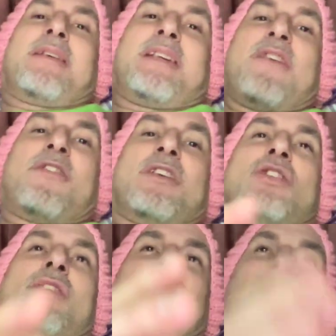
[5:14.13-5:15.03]

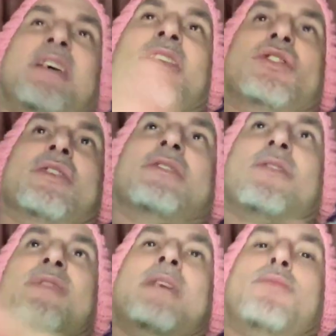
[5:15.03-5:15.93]
definition of intelligence
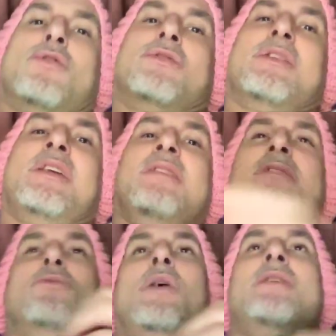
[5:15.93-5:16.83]
of that person in
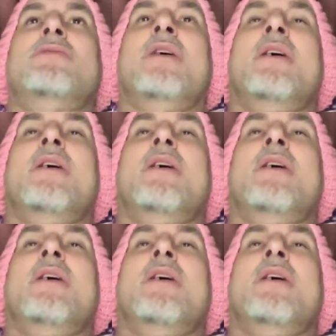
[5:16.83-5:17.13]
these ways.